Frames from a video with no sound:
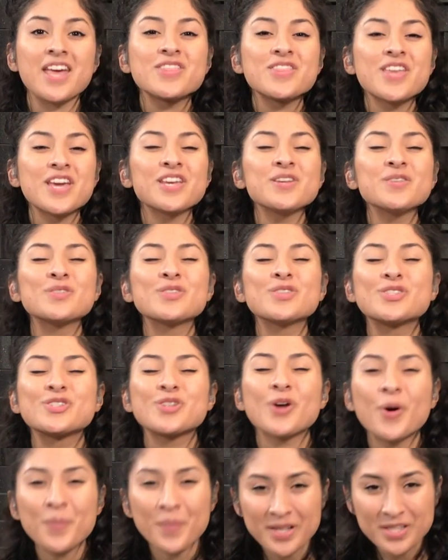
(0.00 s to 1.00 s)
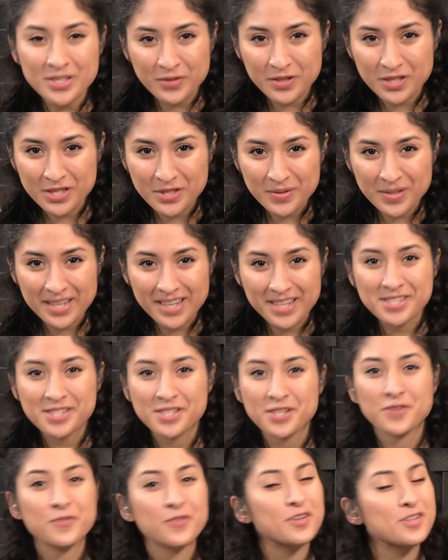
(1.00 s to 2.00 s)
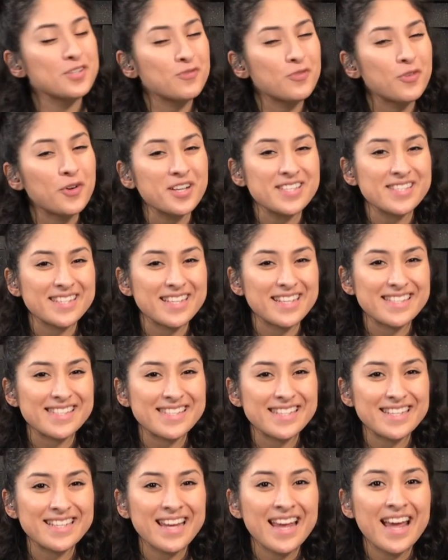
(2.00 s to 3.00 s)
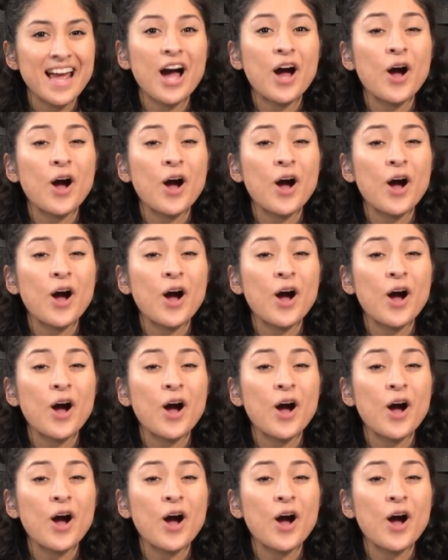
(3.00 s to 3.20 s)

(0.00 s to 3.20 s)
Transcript: Thank you so much for tuning into your first voice lesson.